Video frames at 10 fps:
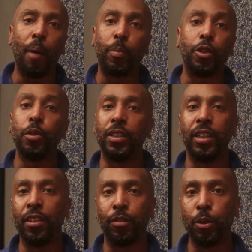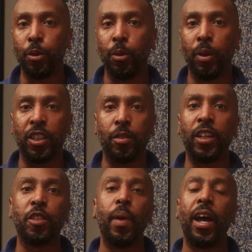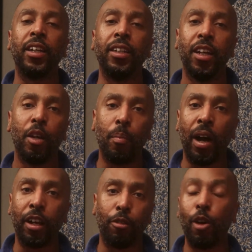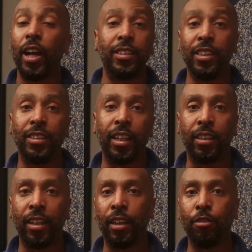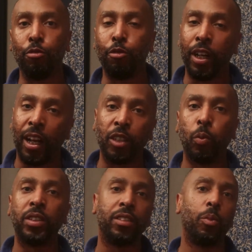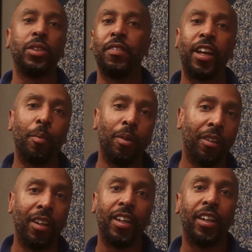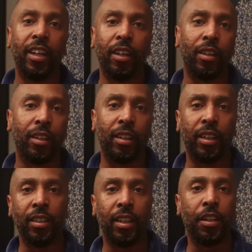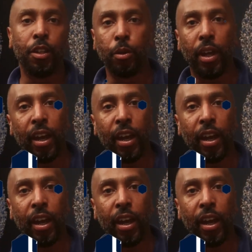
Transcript: opportunity to ex expand my horizons and, and realize what's, what's available uh, in, in the